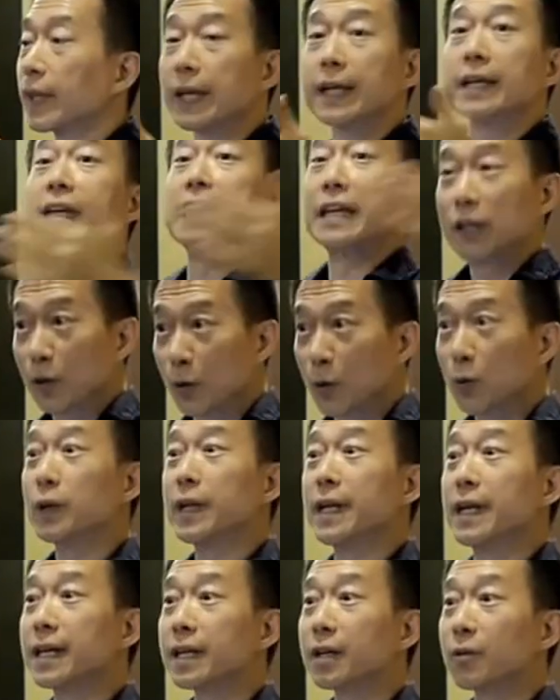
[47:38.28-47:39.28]

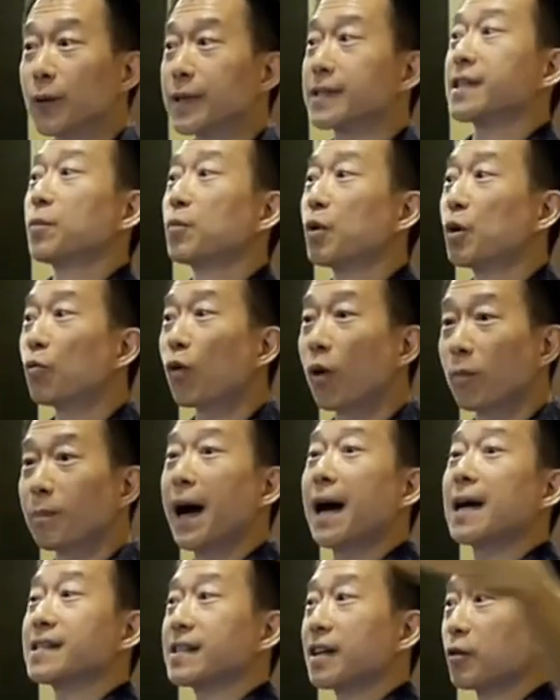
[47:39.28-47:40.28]
including when someone walks
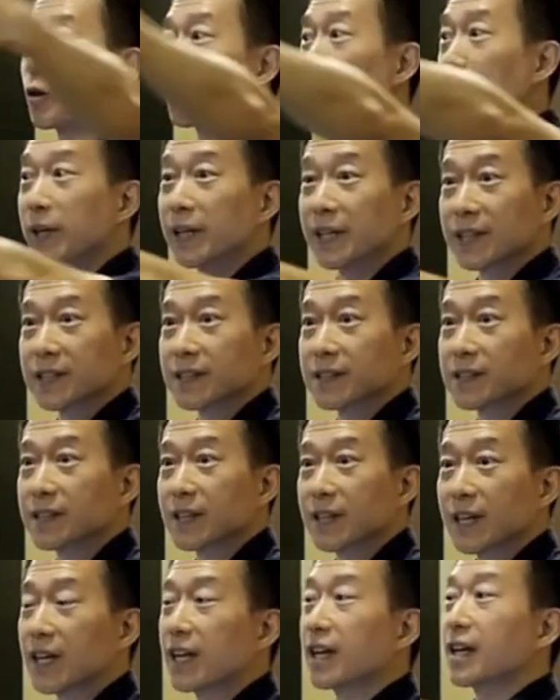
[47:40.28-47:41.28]
past our cubicles,
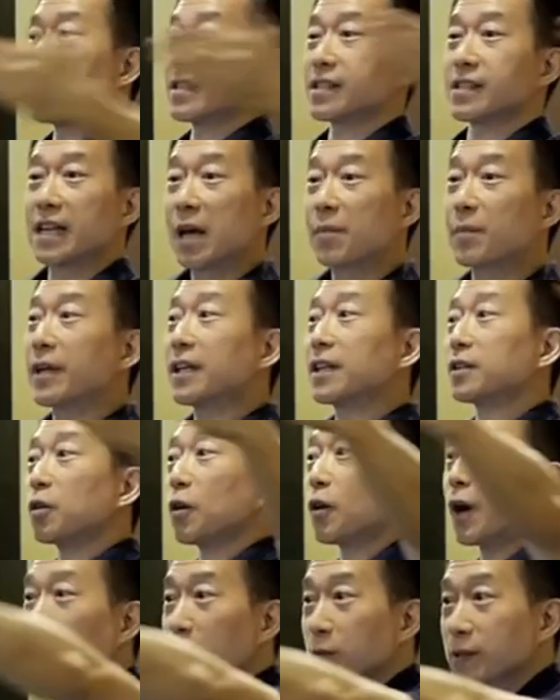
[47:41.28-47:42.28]
slamming the
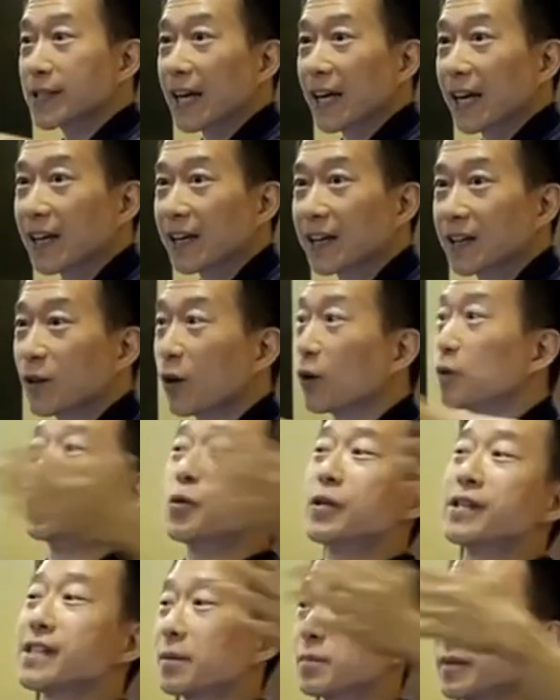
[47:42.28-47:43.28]
door outside or
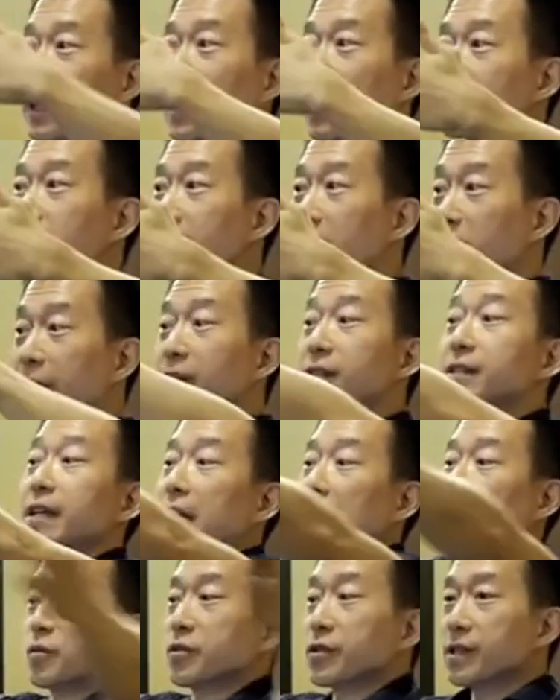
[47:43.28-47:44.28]
doing something outside, because it
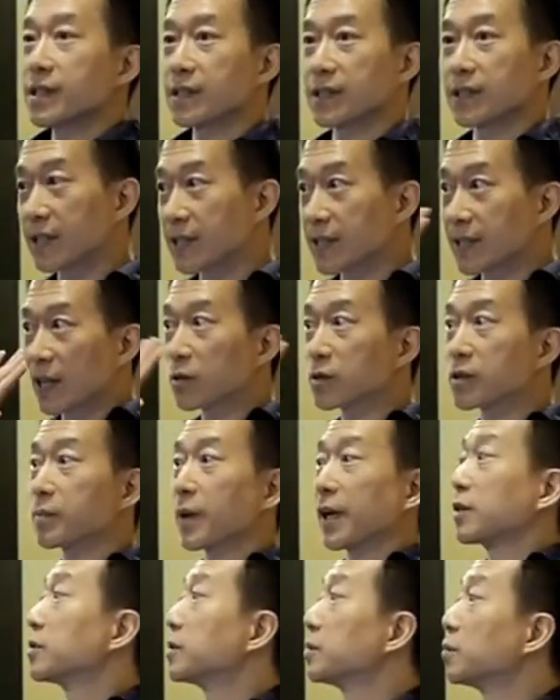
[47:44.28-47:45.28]
captures the sound
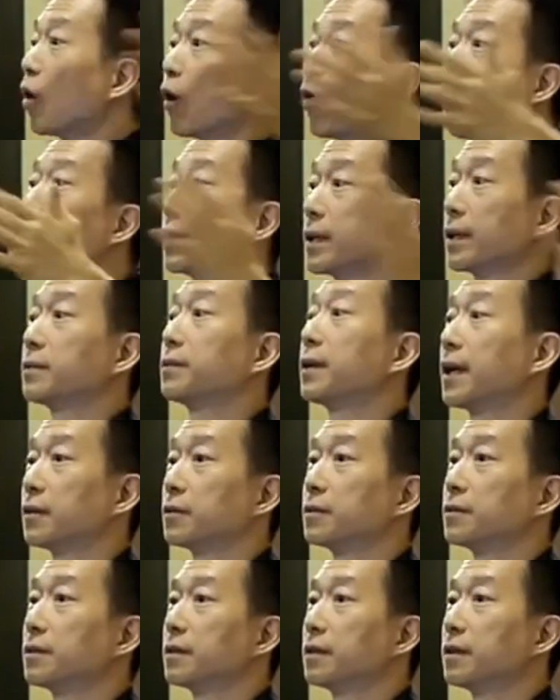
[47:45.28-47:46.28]
spectrum all around.
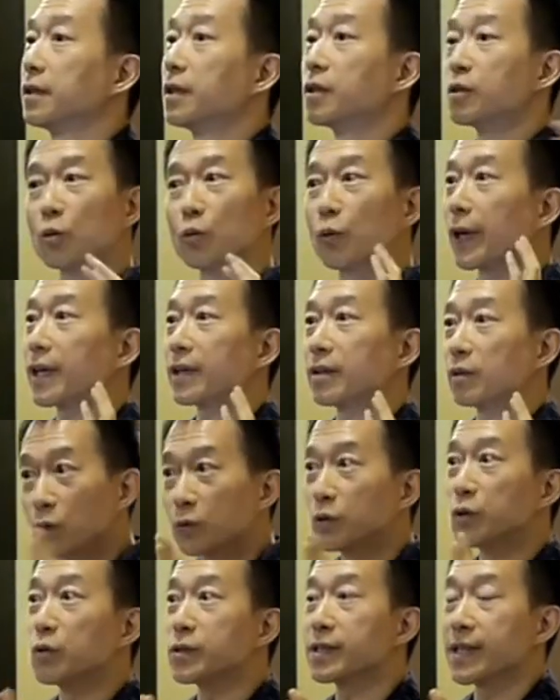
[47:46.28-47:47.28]
So we
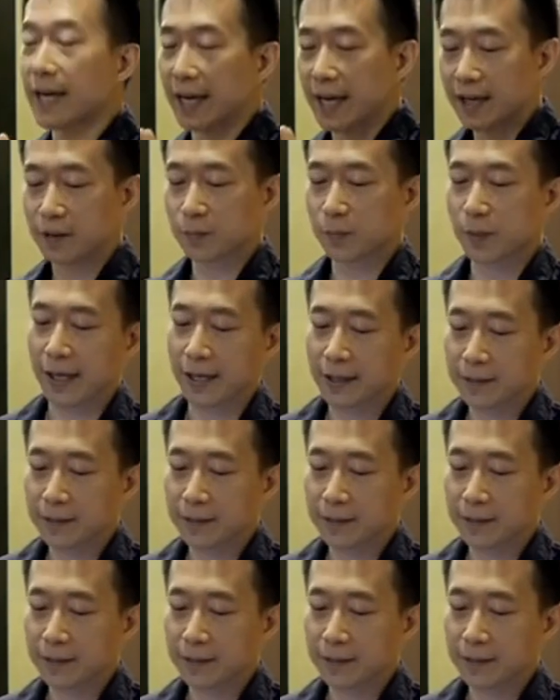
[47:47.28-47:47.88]
don't use that kind of mic.